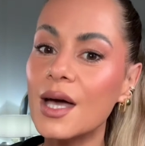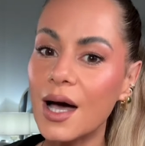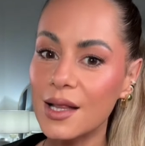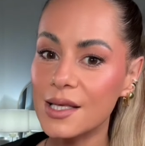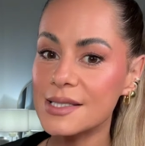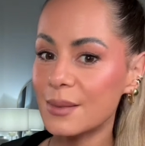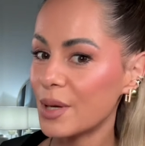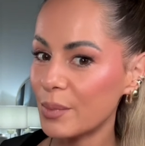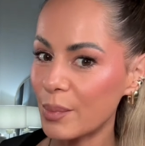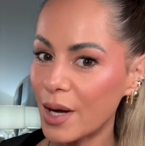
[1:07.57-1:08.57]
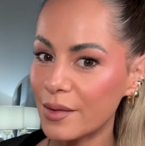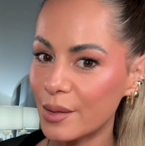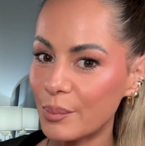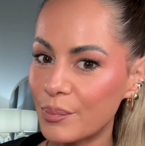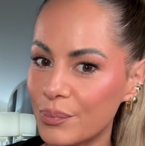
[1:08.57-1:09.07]
Alyssa made me buy
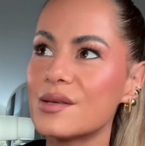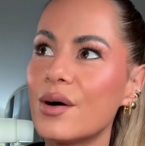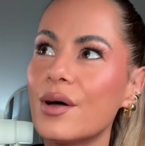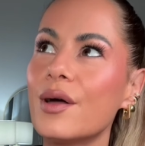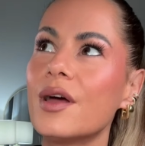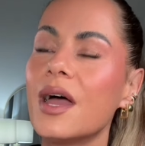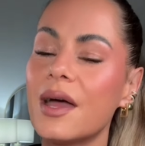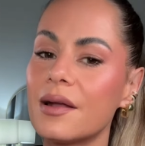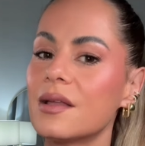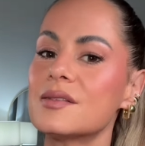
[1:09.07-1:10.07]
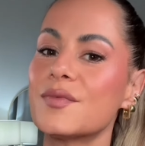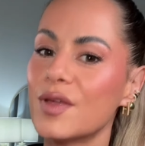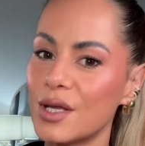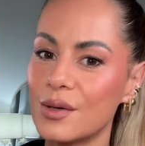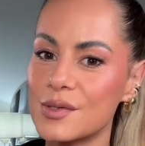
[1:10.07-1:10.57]
them. I saw her endless
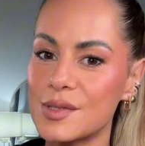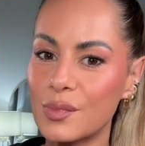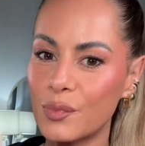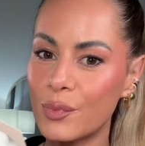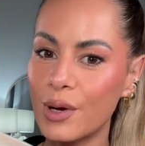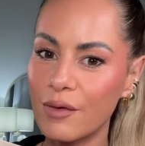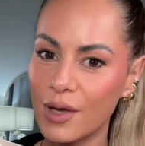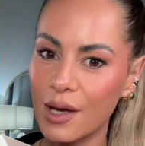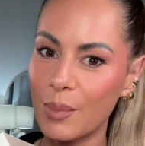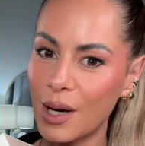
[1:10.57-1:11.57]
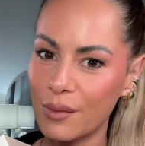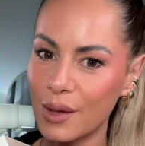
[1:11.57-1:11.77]
videos raving about